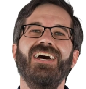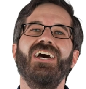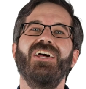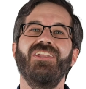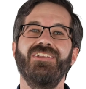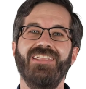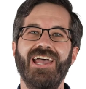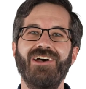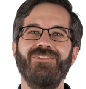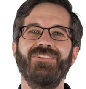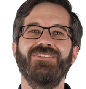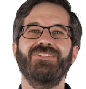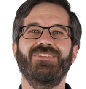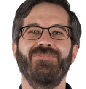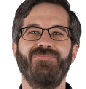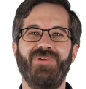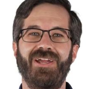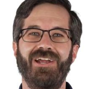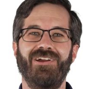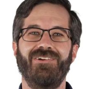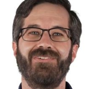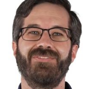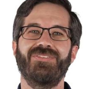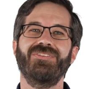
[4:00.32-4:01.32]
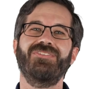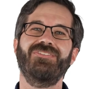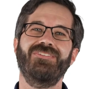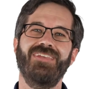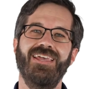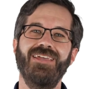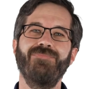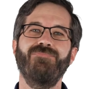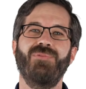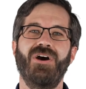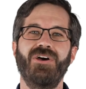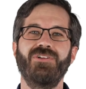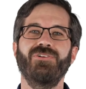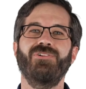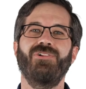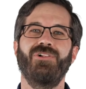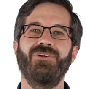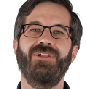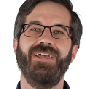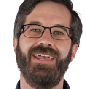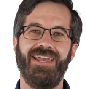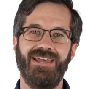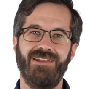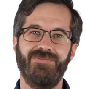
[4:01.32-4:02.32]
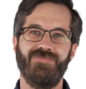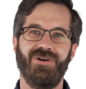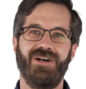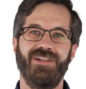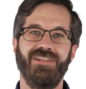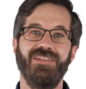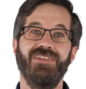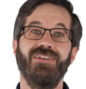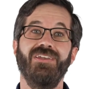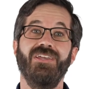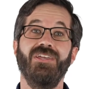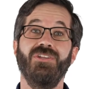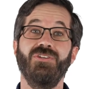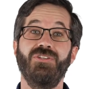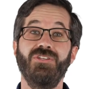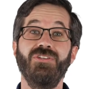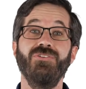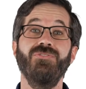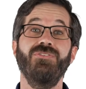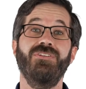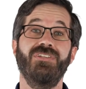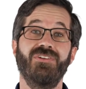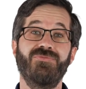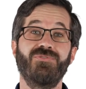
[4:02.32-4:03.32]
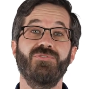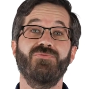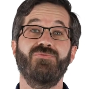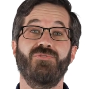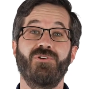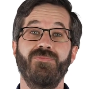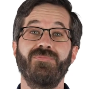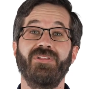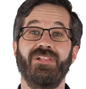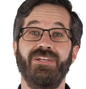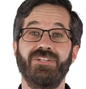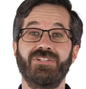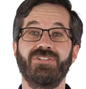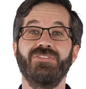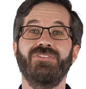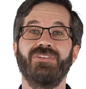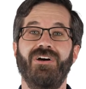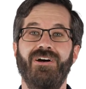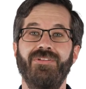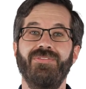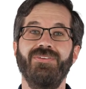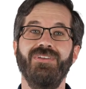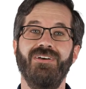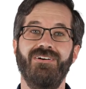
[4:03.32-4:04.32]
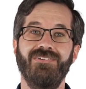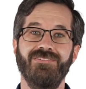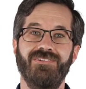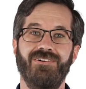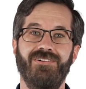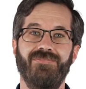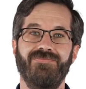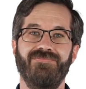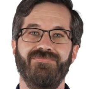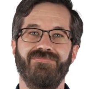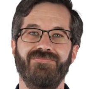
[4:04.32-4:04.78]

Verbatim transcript: Now let's compare the same monoclonal antibody in two different formulations on the Uncle.